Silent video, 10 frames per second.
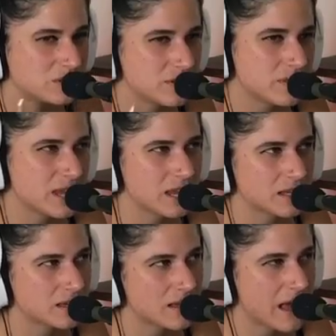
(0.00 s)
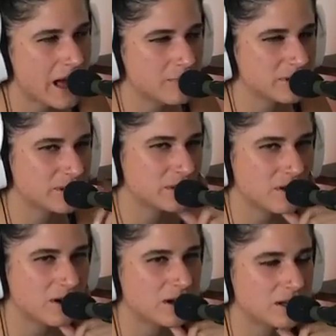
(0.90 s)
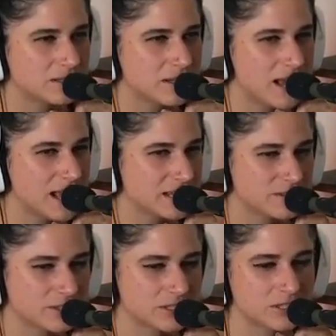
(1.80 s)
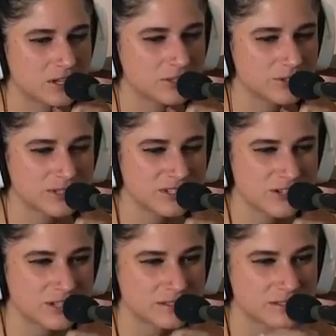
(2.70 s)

thing happen on any other hallucinogen.